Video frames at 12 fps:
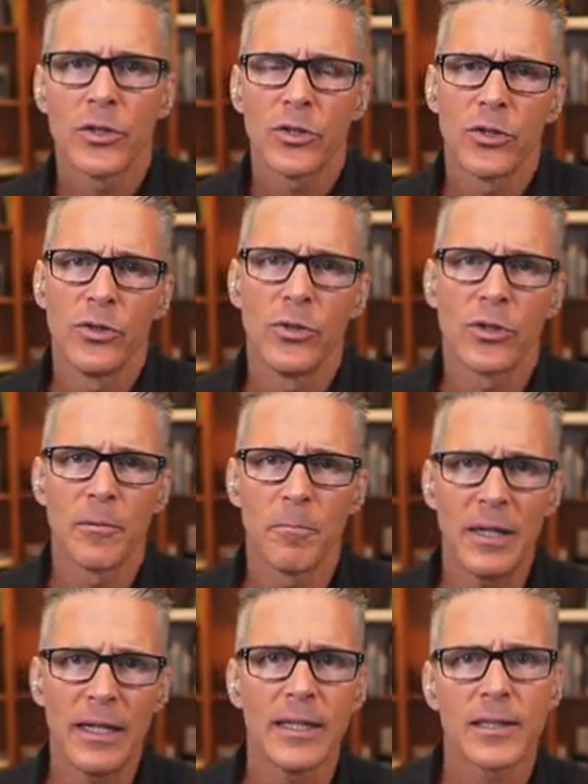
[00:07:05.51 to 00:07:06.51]
to
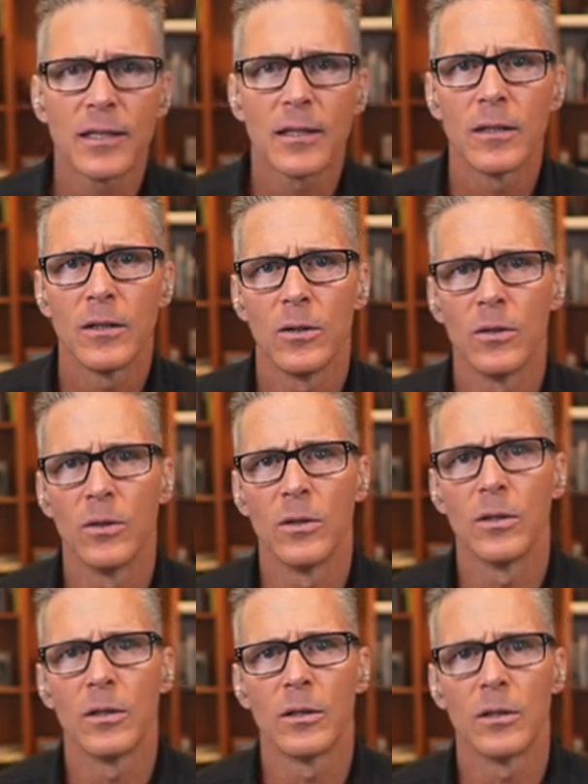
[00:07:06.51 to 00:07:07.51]
compete,
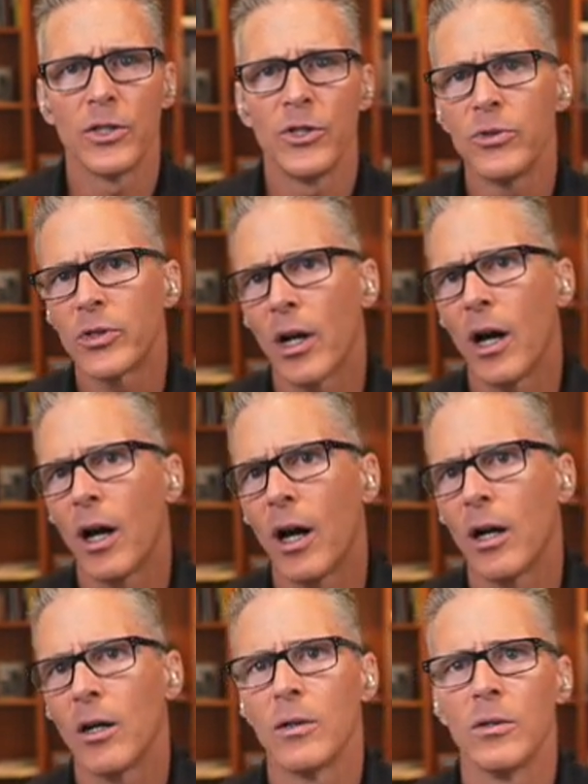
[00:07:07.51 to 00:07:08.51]
or Utah,